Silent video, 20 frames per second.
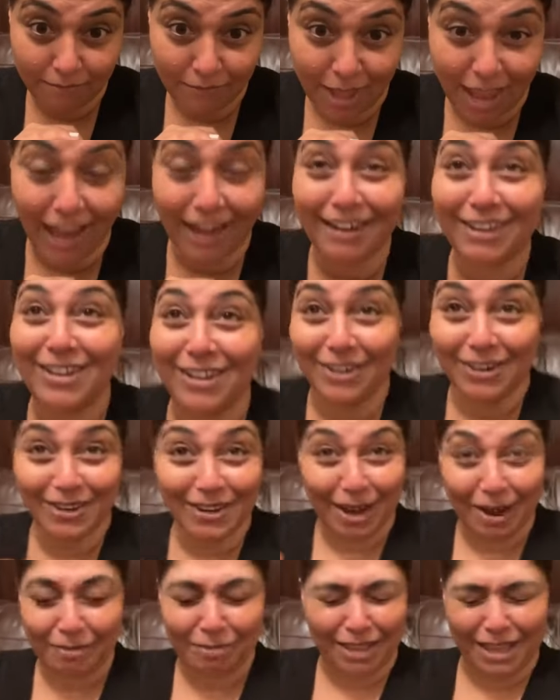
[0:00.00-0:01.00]
And here
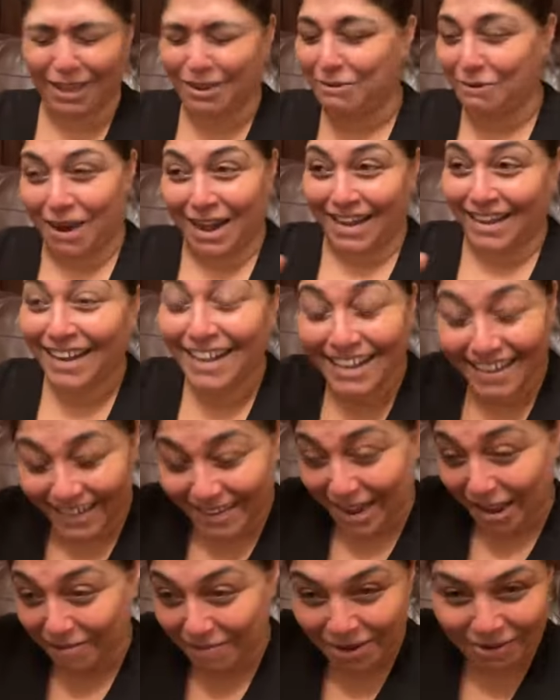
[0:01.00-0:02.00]
I'm like, wait,
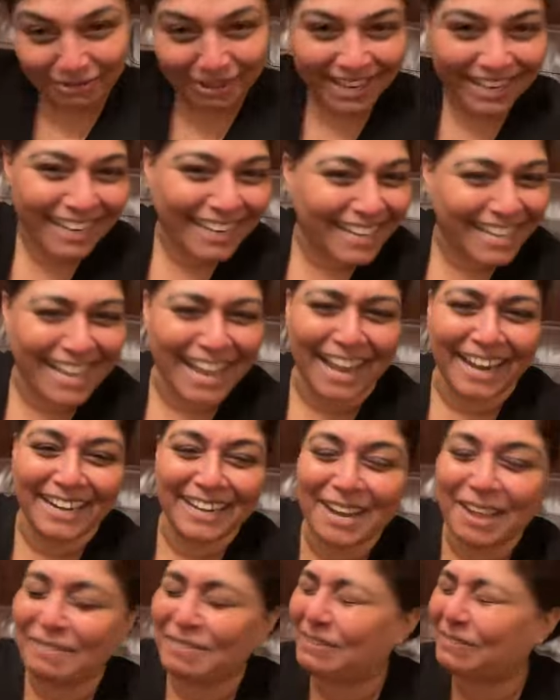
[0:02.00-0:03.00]
let me read it again.
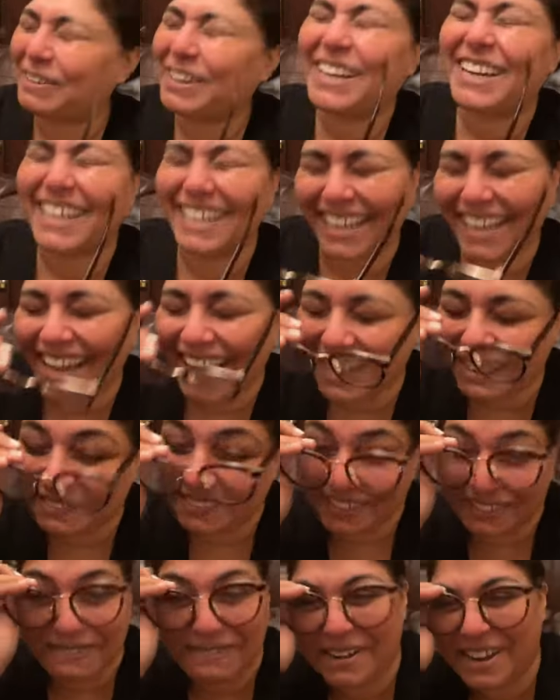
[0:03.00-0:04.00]
I'm
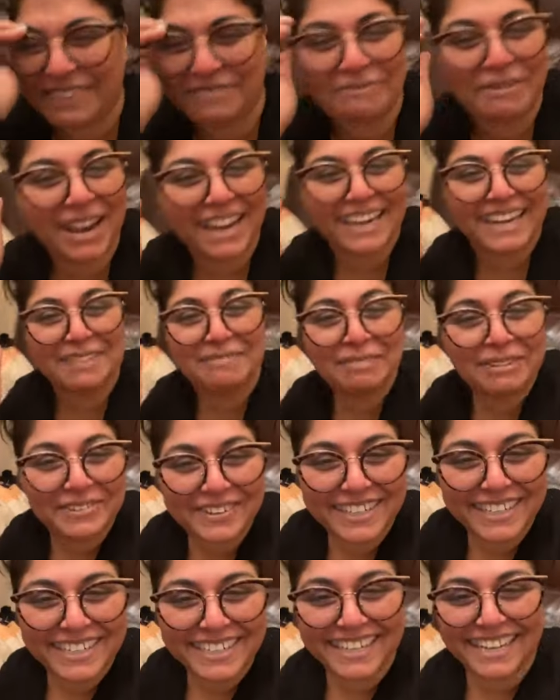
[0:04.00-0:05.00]
like, what? Wait, let me
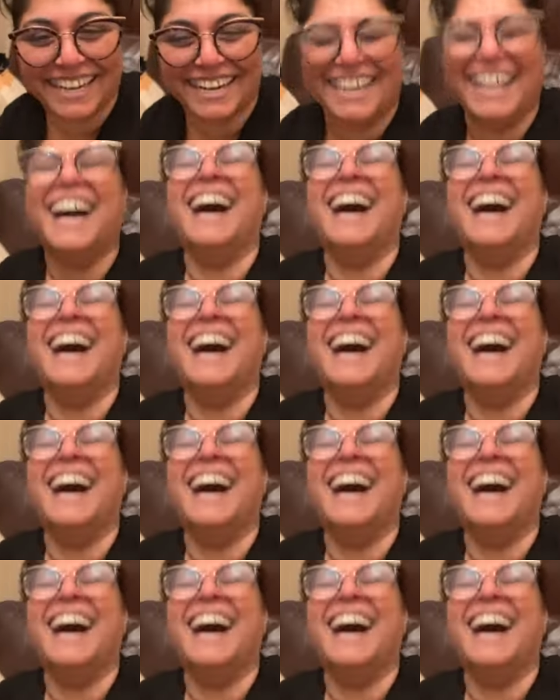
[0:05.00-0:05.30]
read it again.